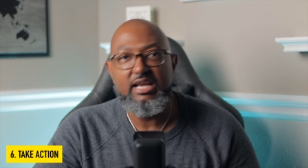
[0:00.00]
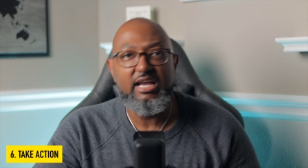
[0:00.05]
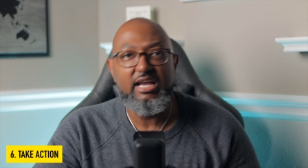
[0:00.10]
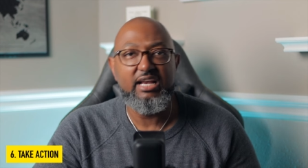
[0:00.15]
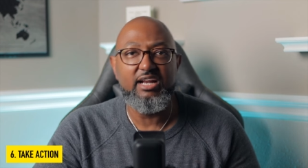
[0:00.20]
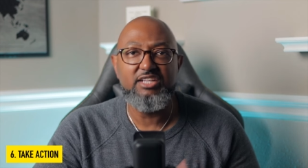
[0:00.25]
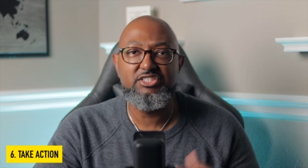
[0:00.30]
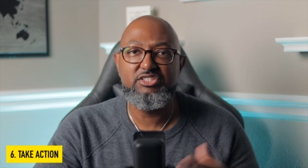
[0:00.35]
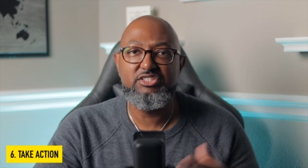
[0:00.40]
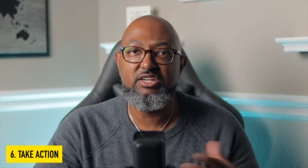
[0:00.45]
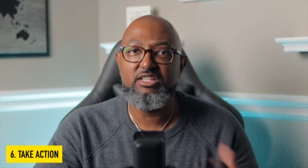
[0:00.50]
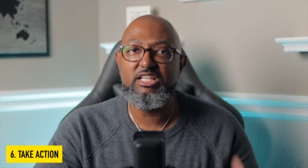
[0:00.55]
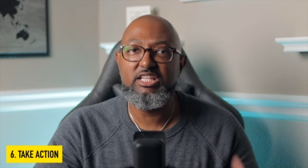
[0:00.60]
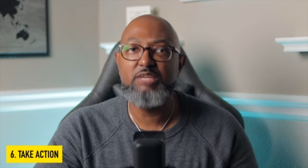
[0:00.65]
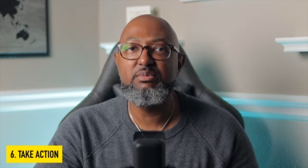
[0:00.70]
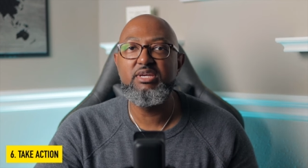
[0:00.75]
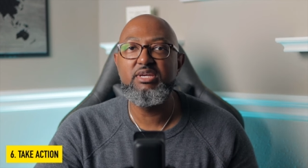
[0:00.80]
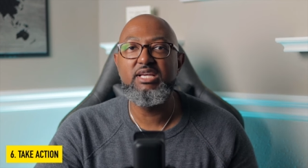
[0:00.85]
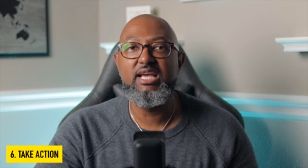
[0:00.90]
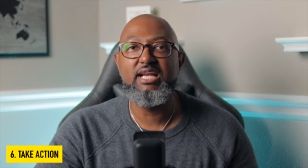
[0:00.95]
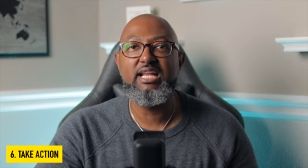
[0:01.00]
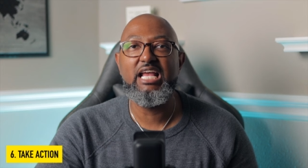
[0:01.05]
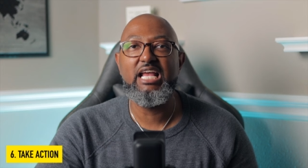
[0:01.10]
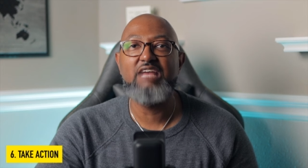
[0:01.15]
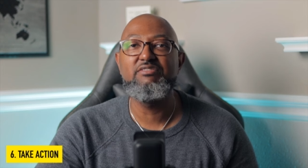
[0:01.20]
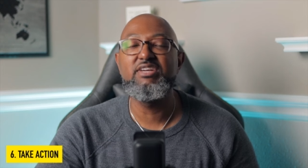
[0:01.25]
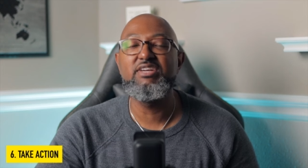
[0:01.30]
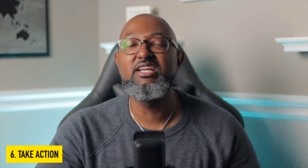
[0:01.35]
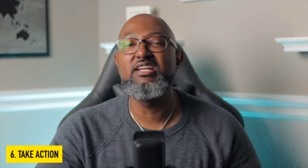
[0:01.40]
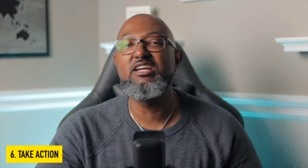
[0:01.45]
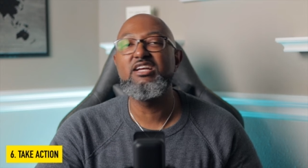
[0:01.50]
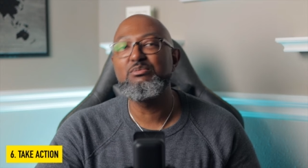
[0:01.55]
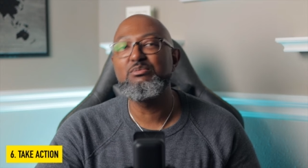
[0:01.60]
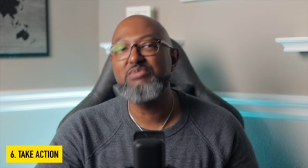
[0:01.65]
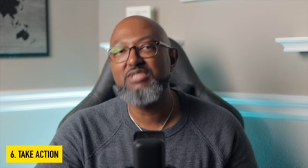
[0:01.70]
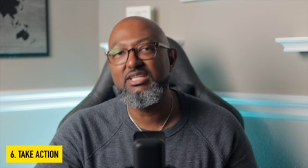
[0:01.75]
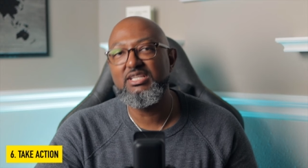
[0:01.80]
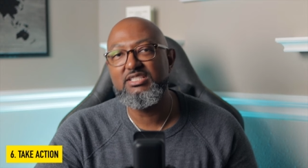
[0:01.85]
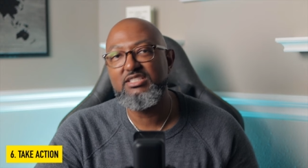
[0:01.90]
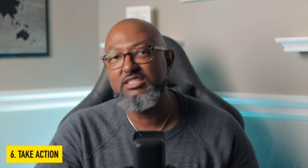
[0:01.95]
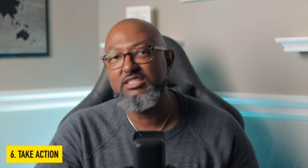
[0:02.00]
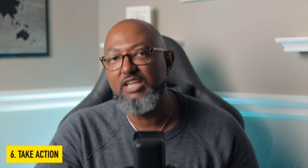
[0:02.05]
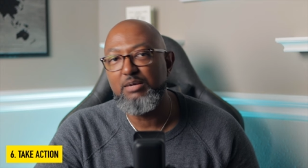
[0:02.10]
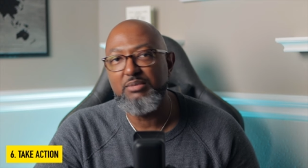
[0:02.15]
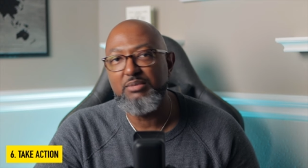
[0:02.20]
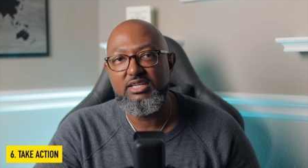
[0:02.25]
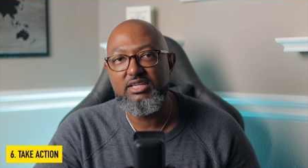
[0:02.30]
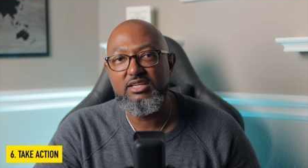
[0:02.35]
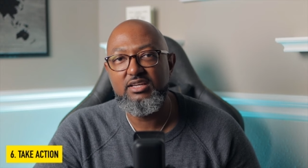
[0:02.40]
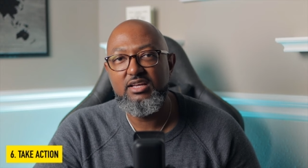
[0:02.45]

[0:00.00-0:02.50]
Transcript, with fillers: and I suddenly began having an upset stomach.